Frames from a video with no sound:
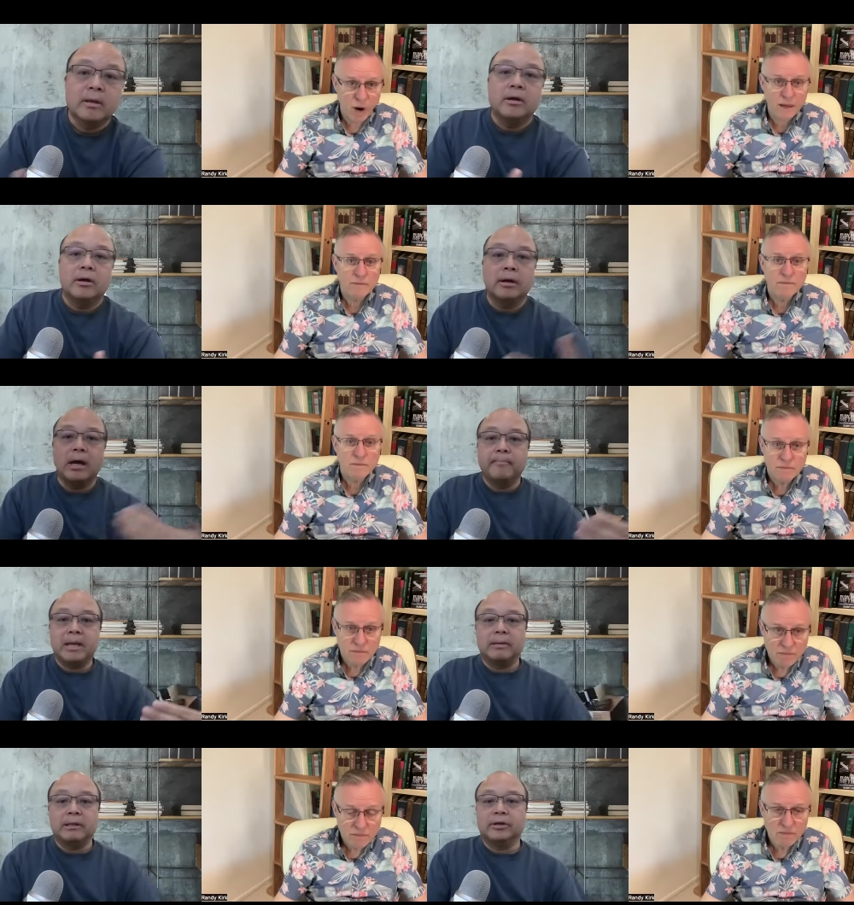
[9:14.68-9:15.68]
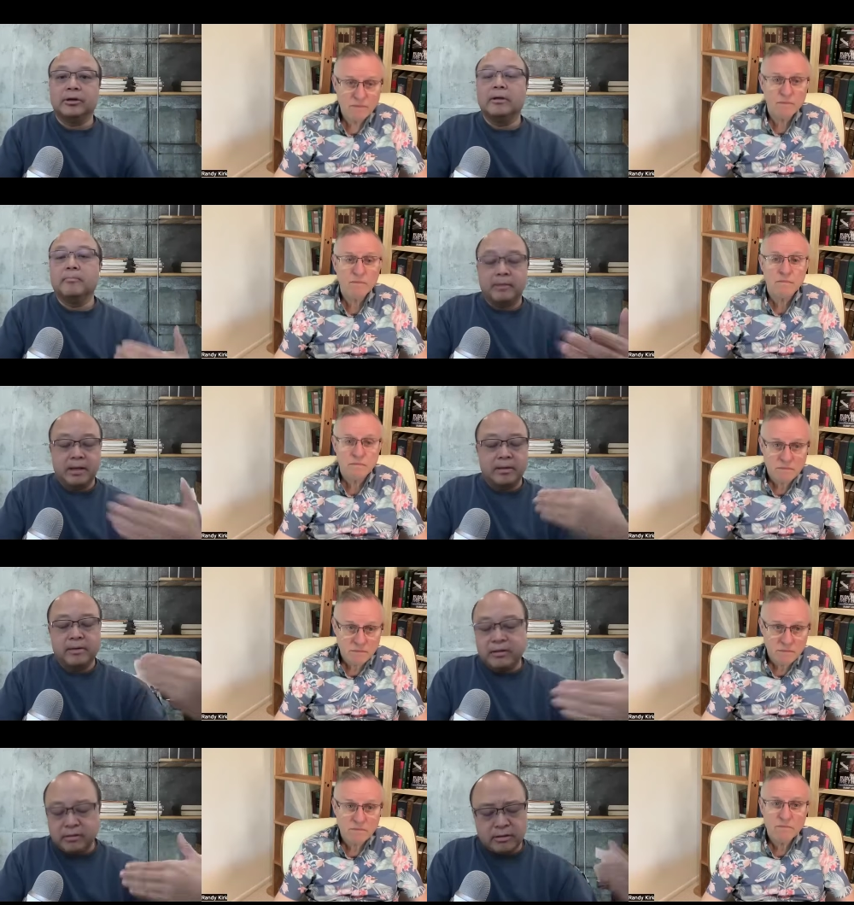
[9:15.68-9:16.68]
Speaker 1: Right. Uh, make them a leader. And
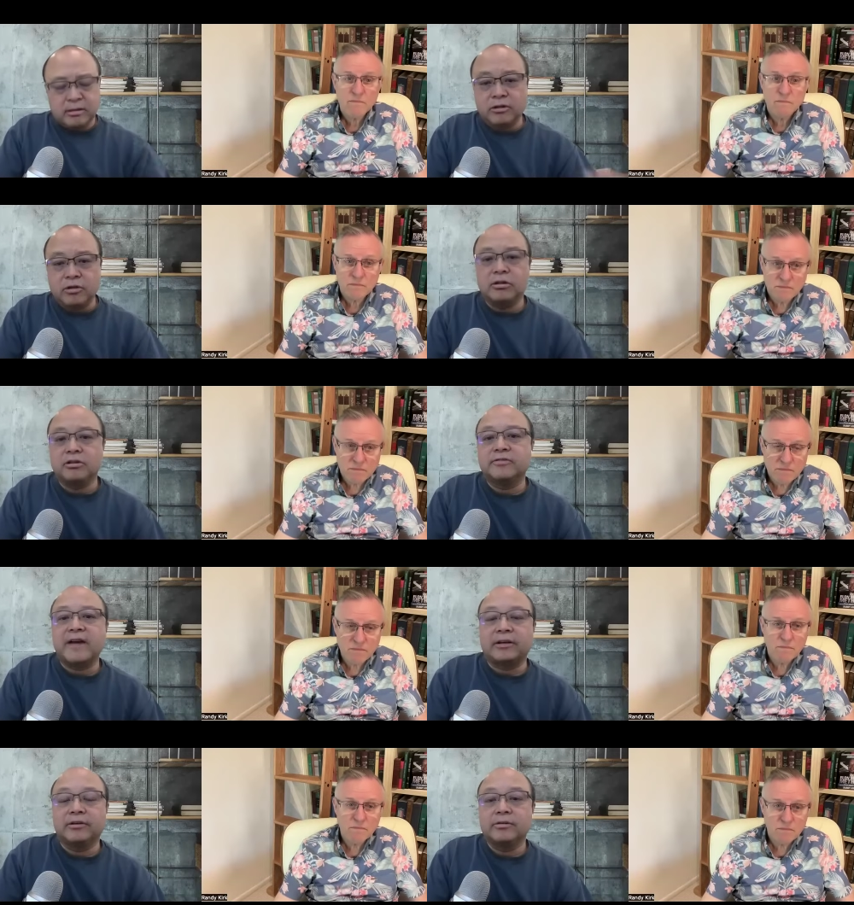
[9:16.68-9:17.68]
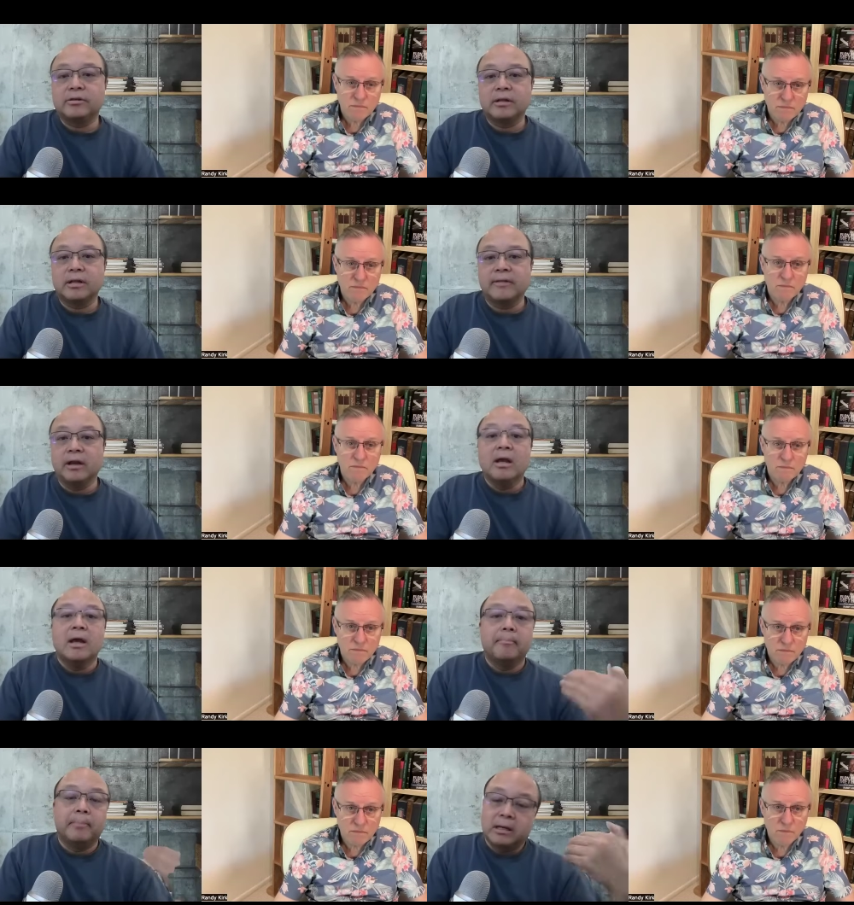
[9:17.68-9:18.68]
then the, the, usage factors in there,
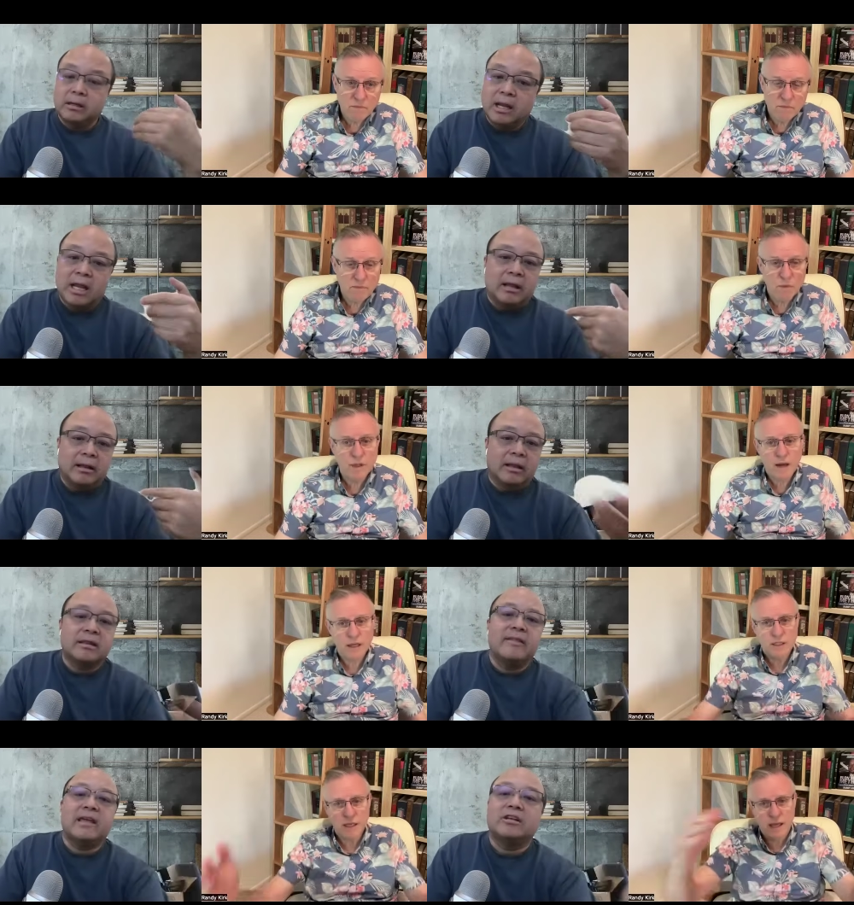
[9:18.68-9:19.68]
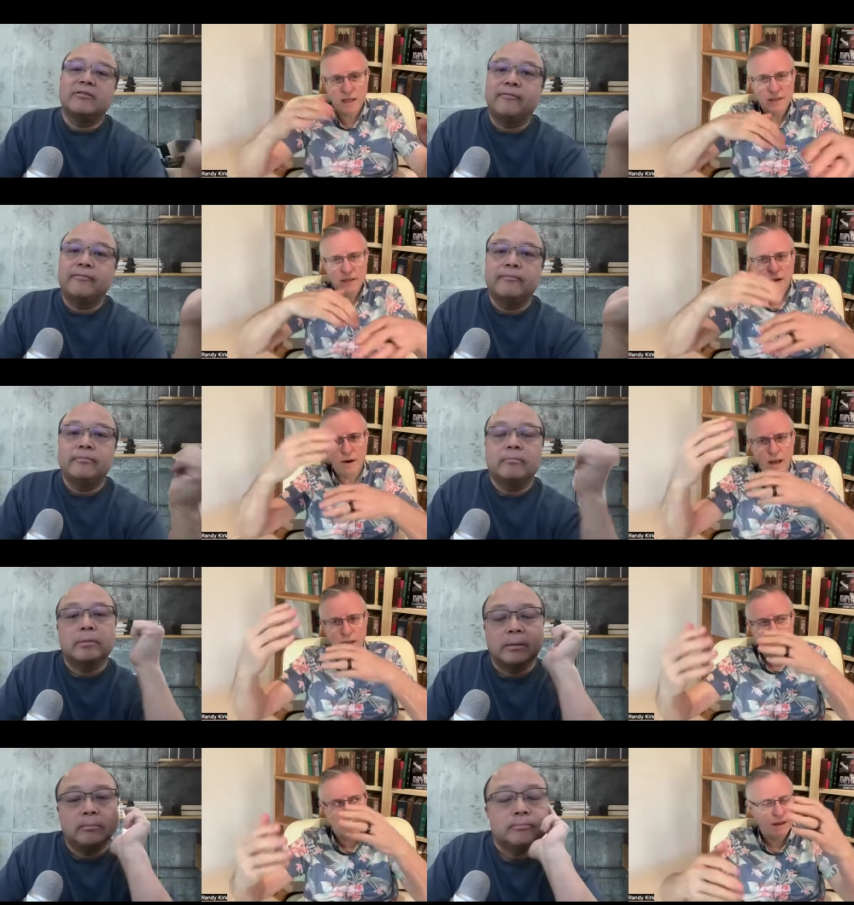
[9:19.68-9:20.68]
but. Let's say they get that,
Speaker 2: isn't there
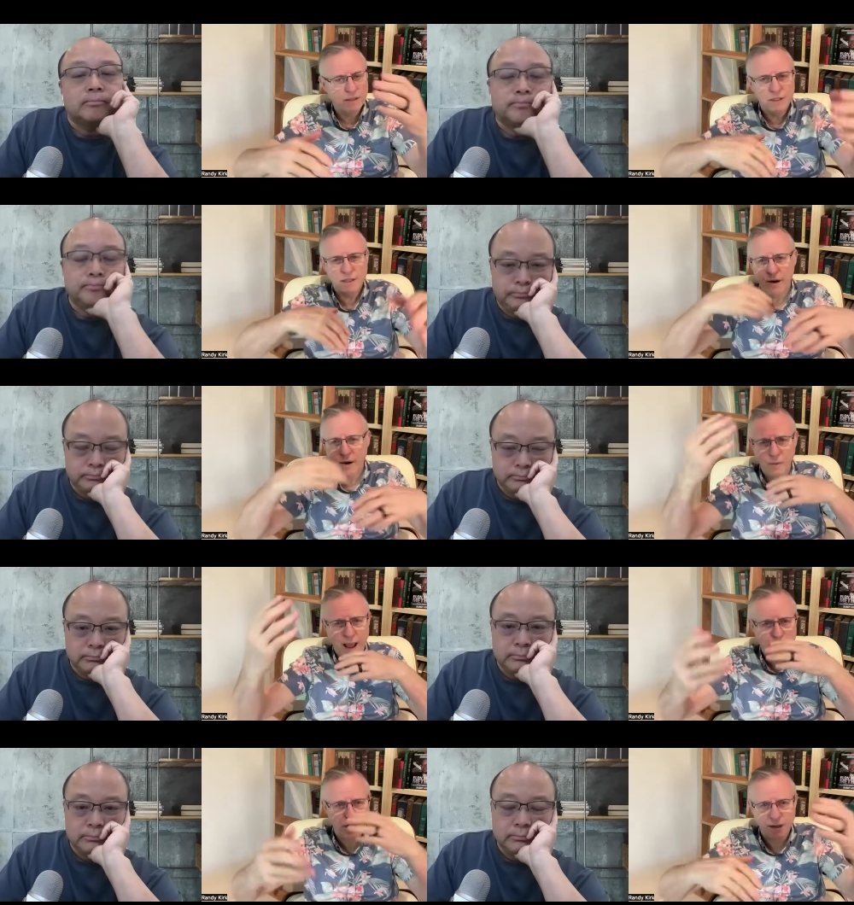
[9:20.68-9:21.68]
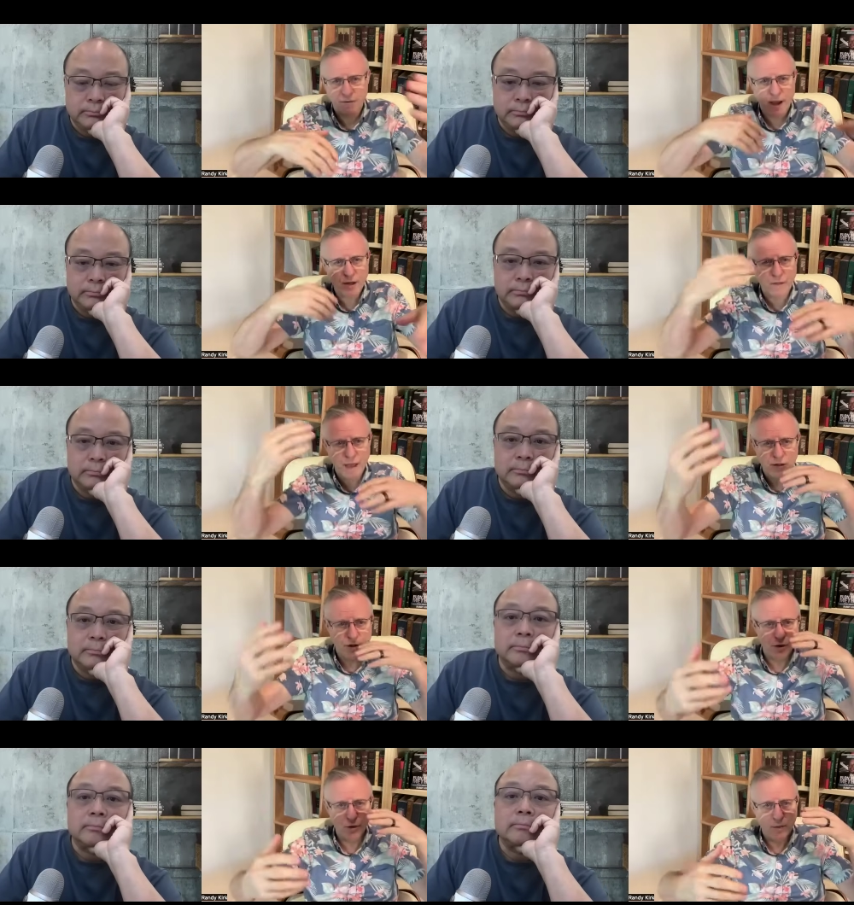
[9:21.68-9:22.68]
a yeah. Yeah, isn't there a ratcheting effect on that
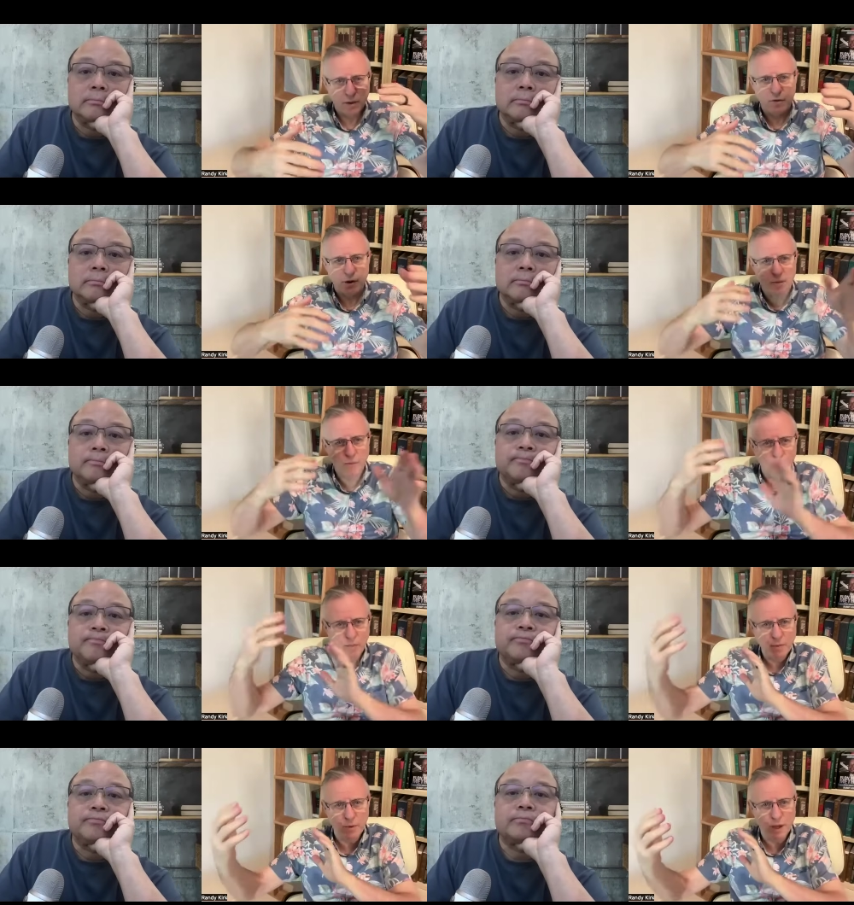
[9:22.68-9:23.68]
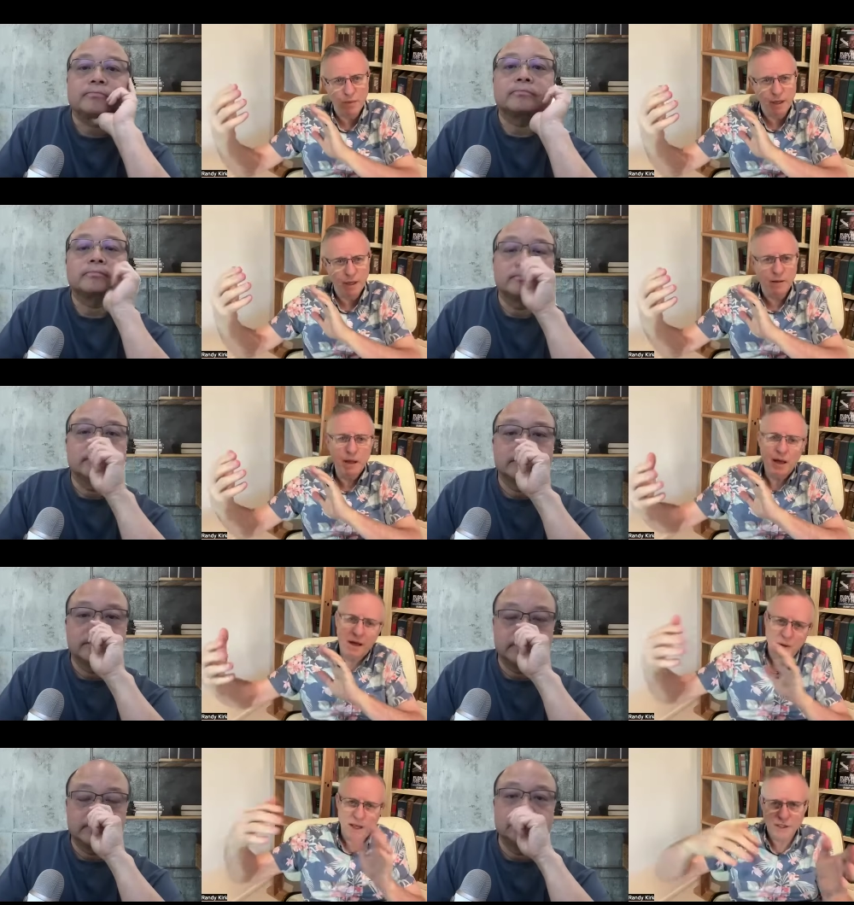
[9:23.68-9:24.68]
too? I mean, if you get more people coming in
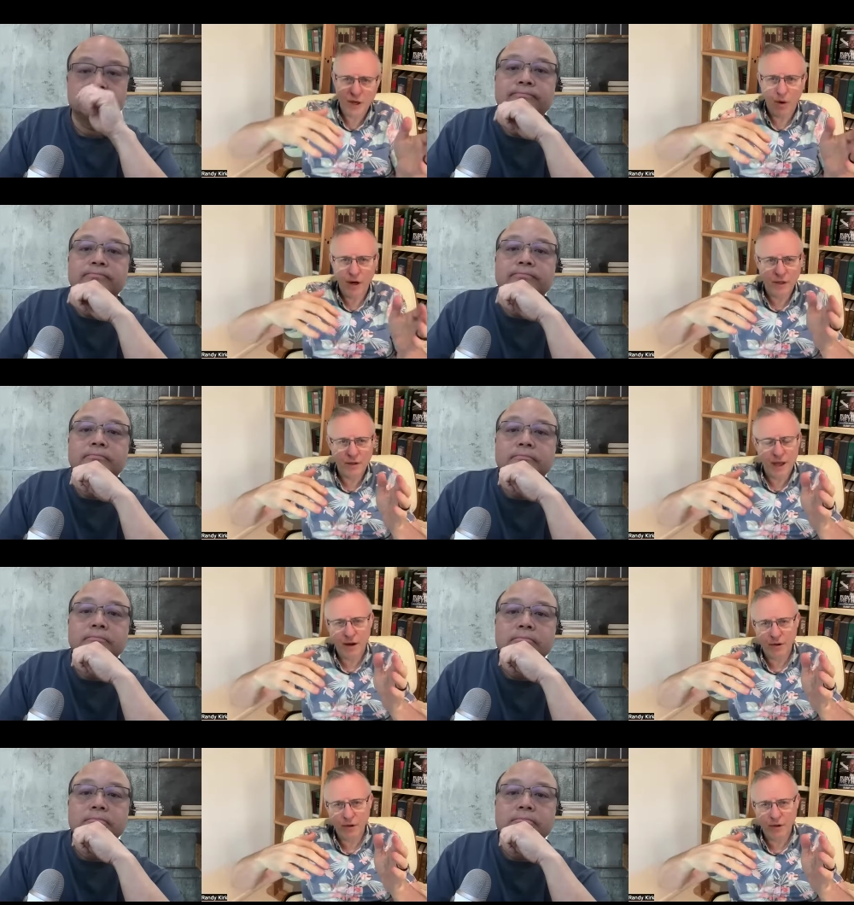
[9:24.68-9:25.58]
because they want to, they are